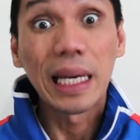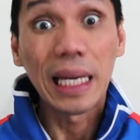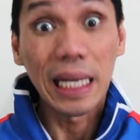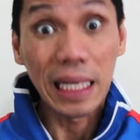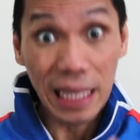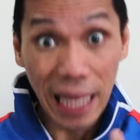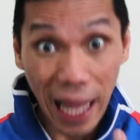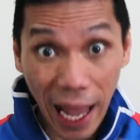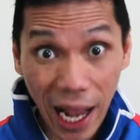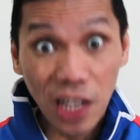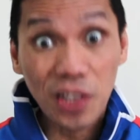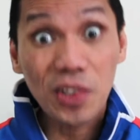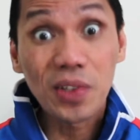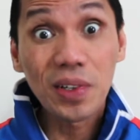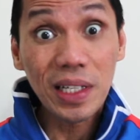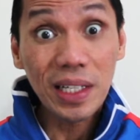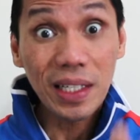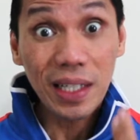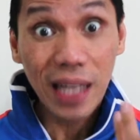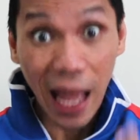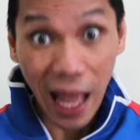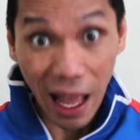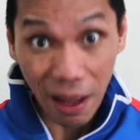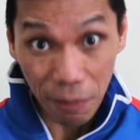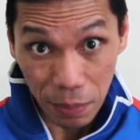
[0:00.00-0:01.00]
It
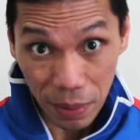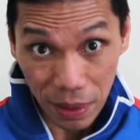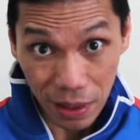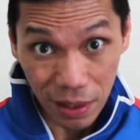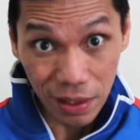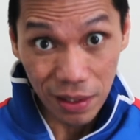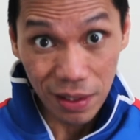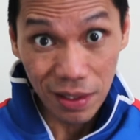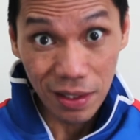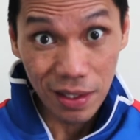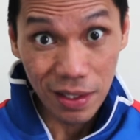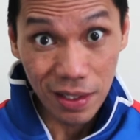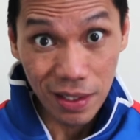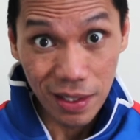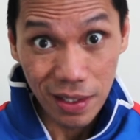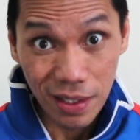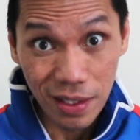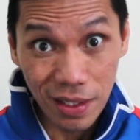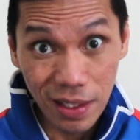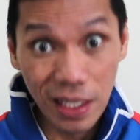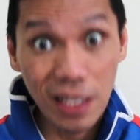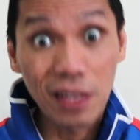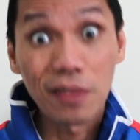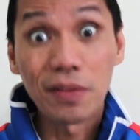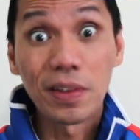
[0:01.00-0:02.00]
actually
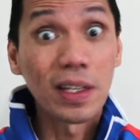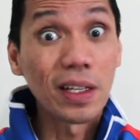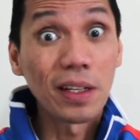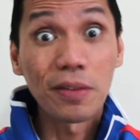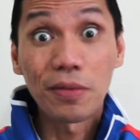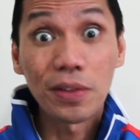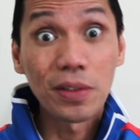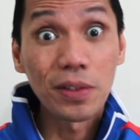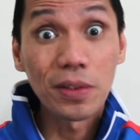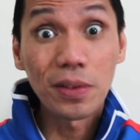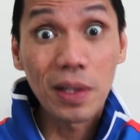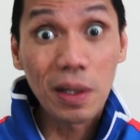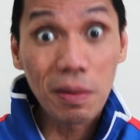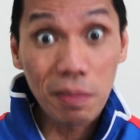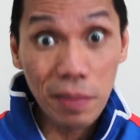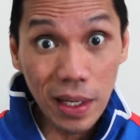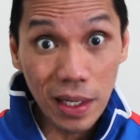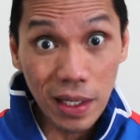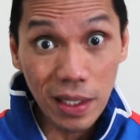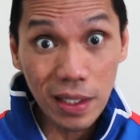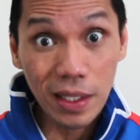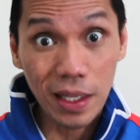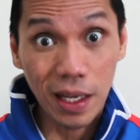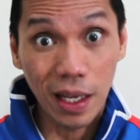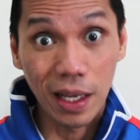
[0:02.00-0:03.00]
happens, even if you do not
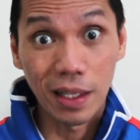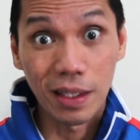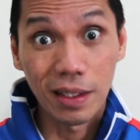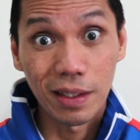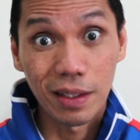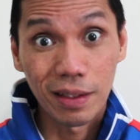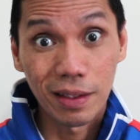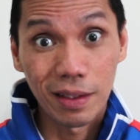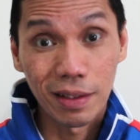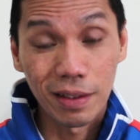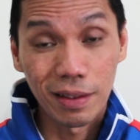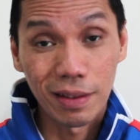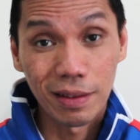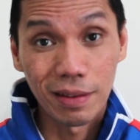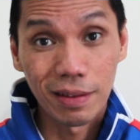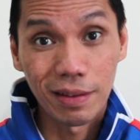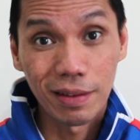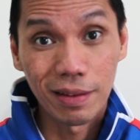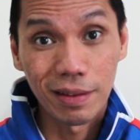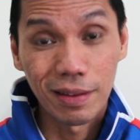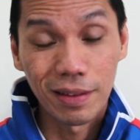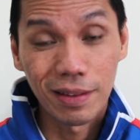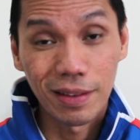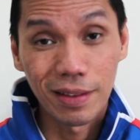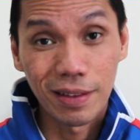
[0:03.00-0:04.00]
meditate,
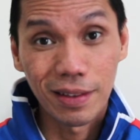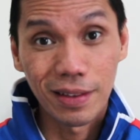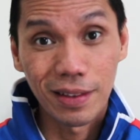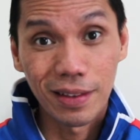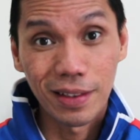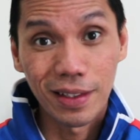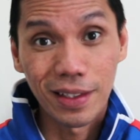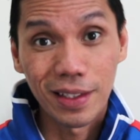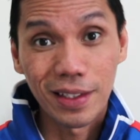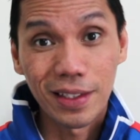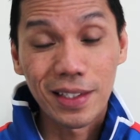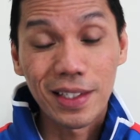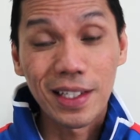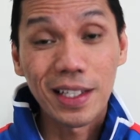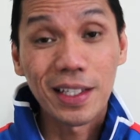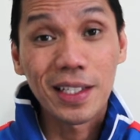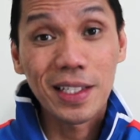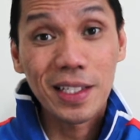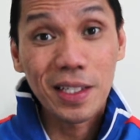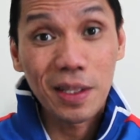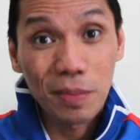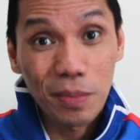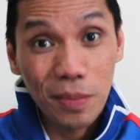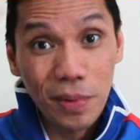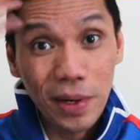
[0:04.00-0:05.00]
yeah,
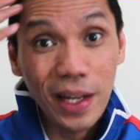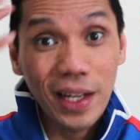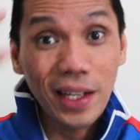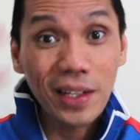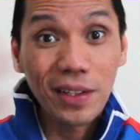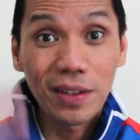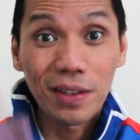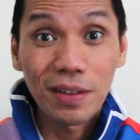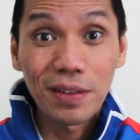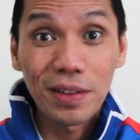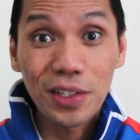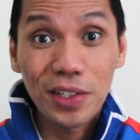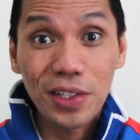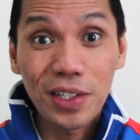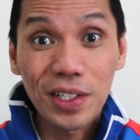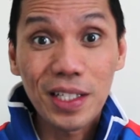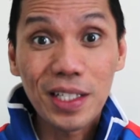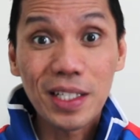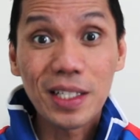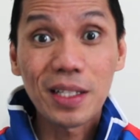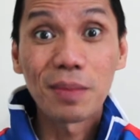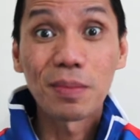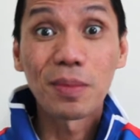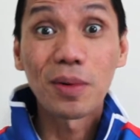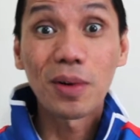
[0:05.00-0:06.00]
since the brain
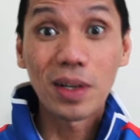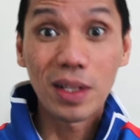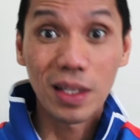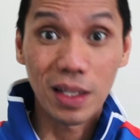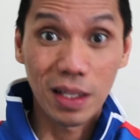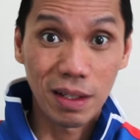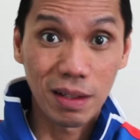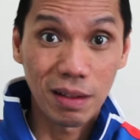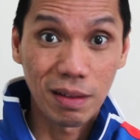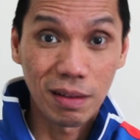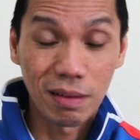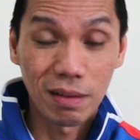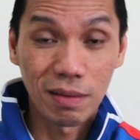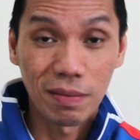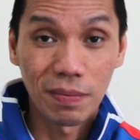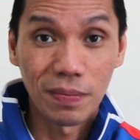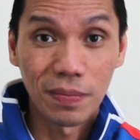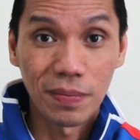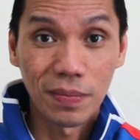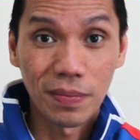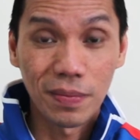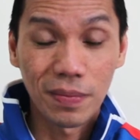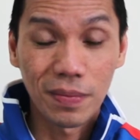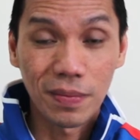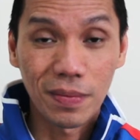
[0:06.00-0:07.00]
nourishes the body.
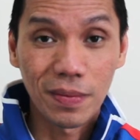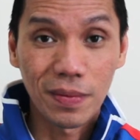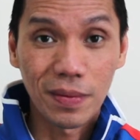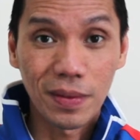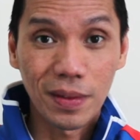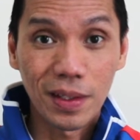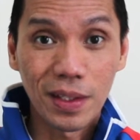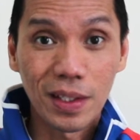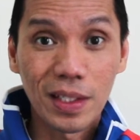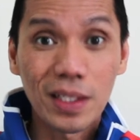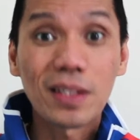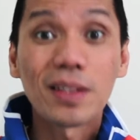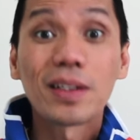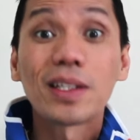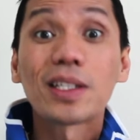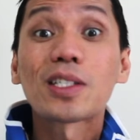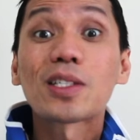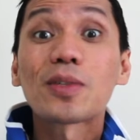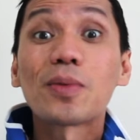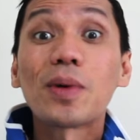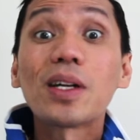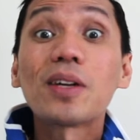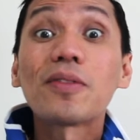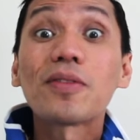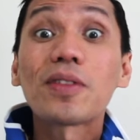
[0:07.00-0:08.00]
Yeah, so
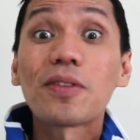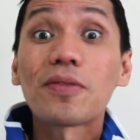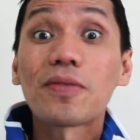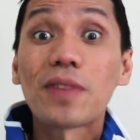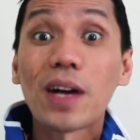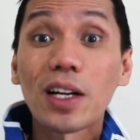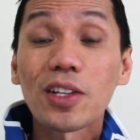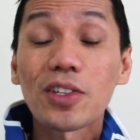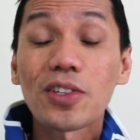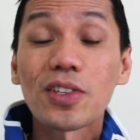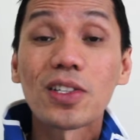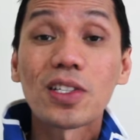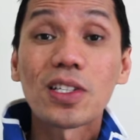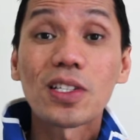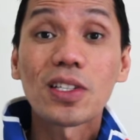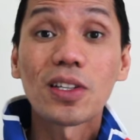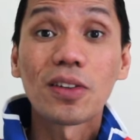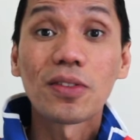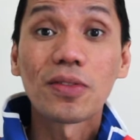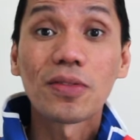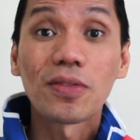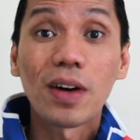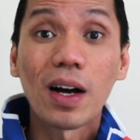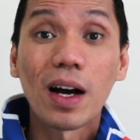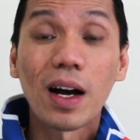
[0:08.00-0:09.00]
it's one of the functions
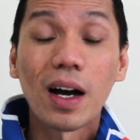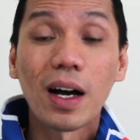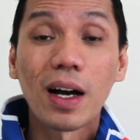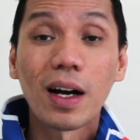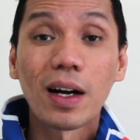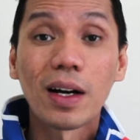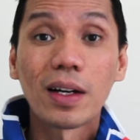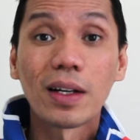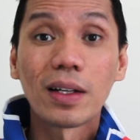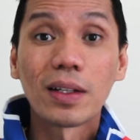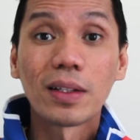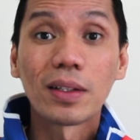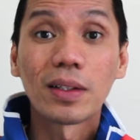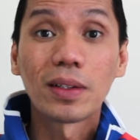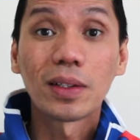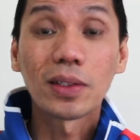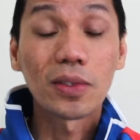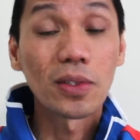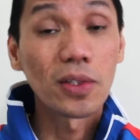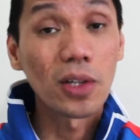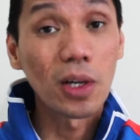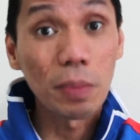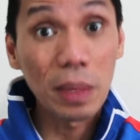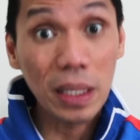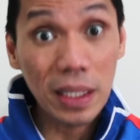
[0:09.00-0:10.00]
of our
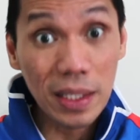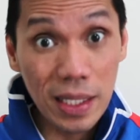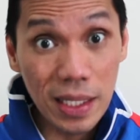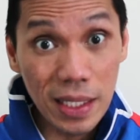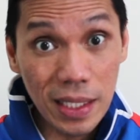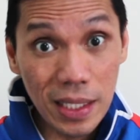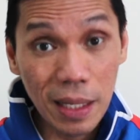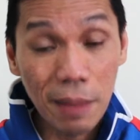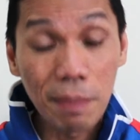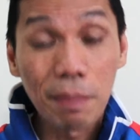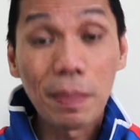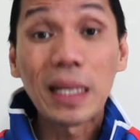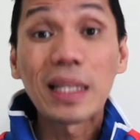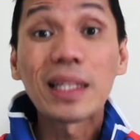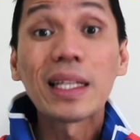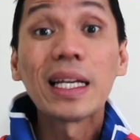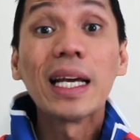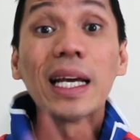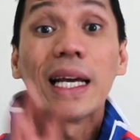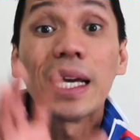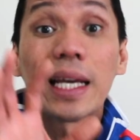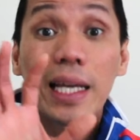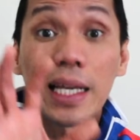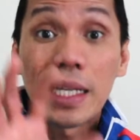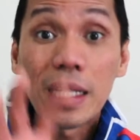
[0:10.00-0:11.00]
autonomic system. But
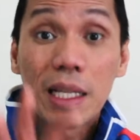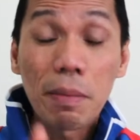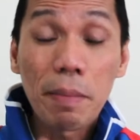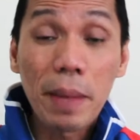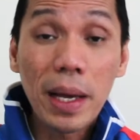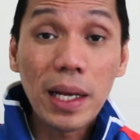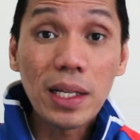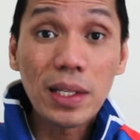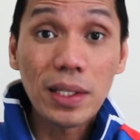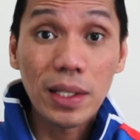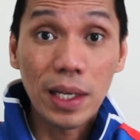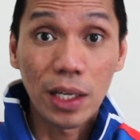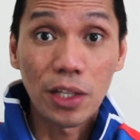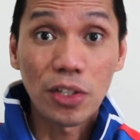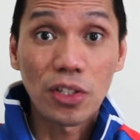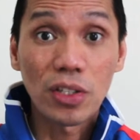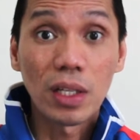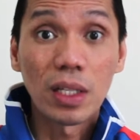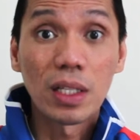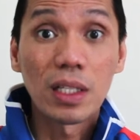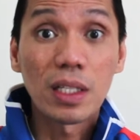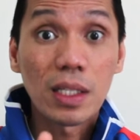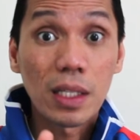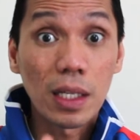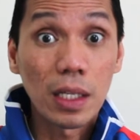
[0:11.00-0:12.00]
in the
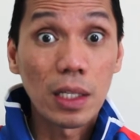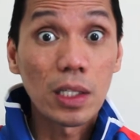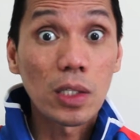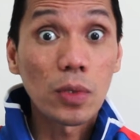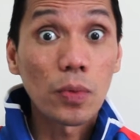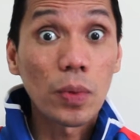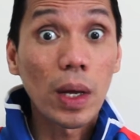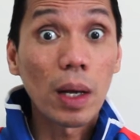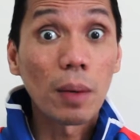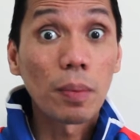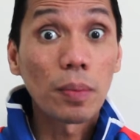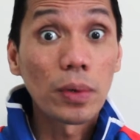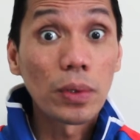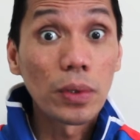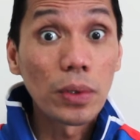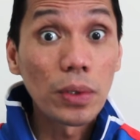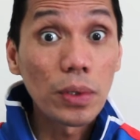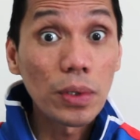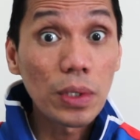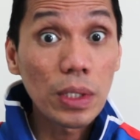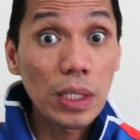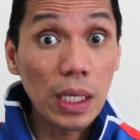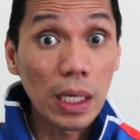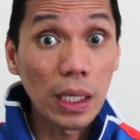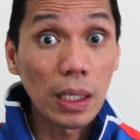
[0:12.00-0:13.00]
meditation, since we are
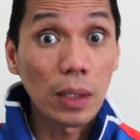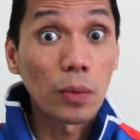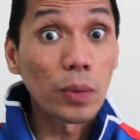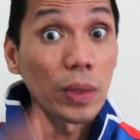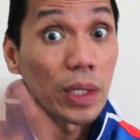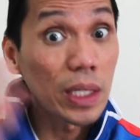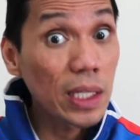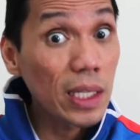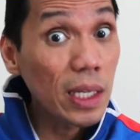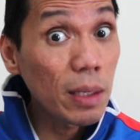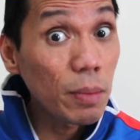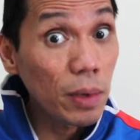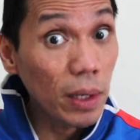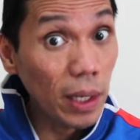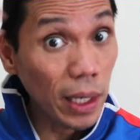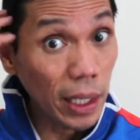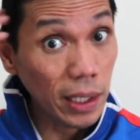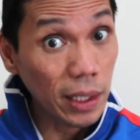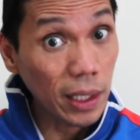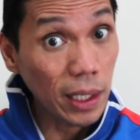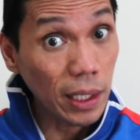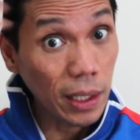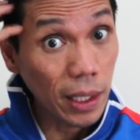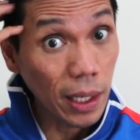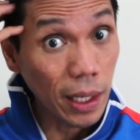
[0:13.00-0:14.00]
producing, we're
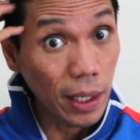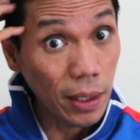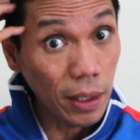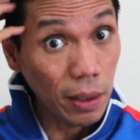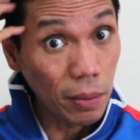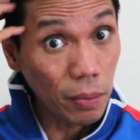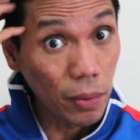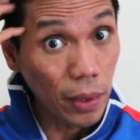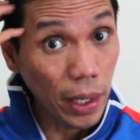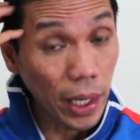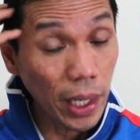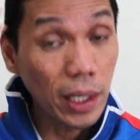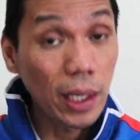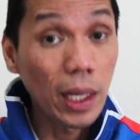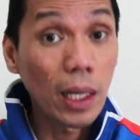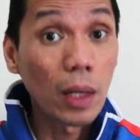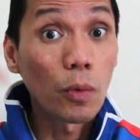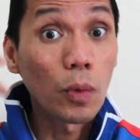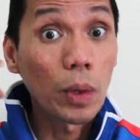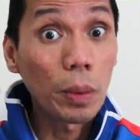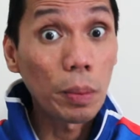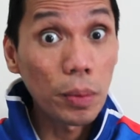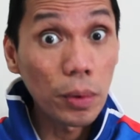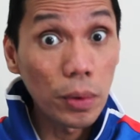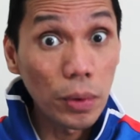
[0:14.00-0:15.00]
stimulating the inner brain
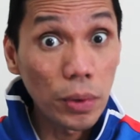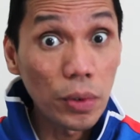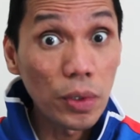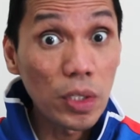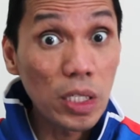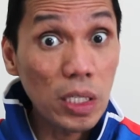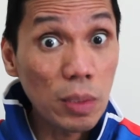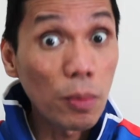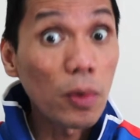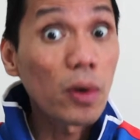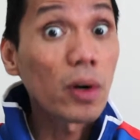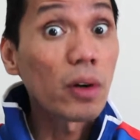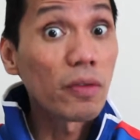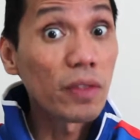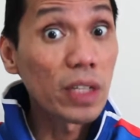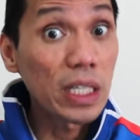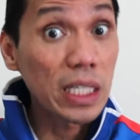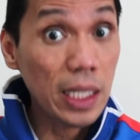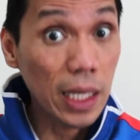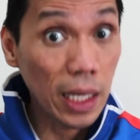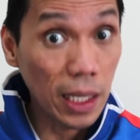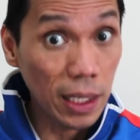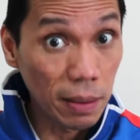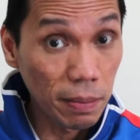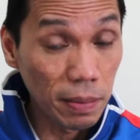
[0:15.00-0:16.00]
and we produce more of
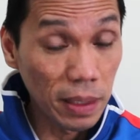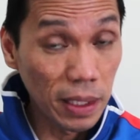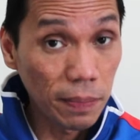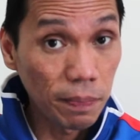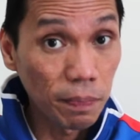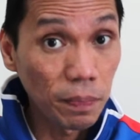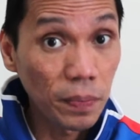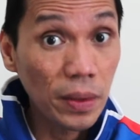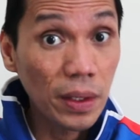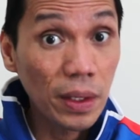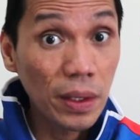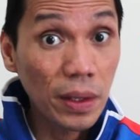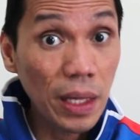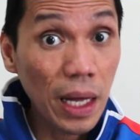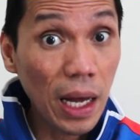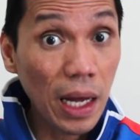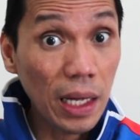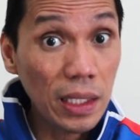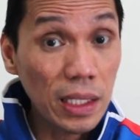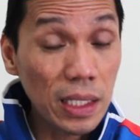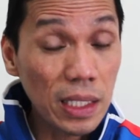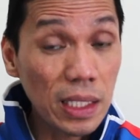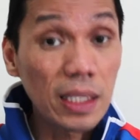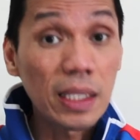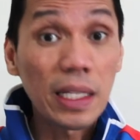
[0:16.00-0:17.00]
this element,
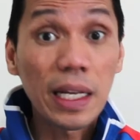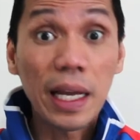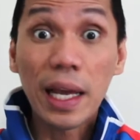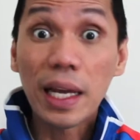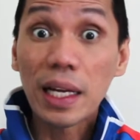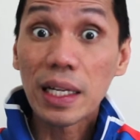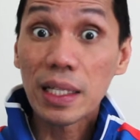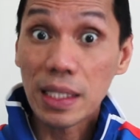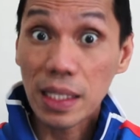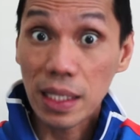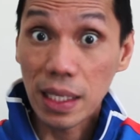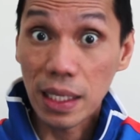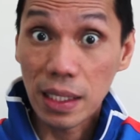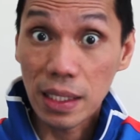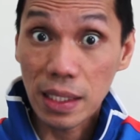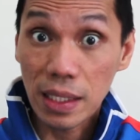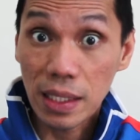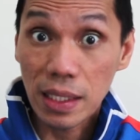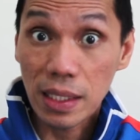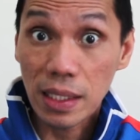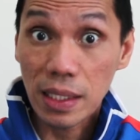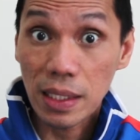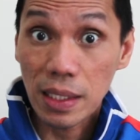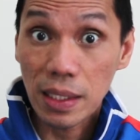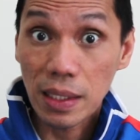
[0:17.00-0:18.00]
thus the
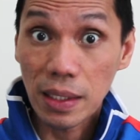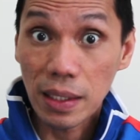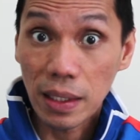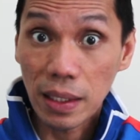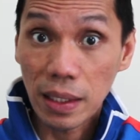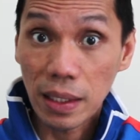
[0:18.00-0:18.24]
excess,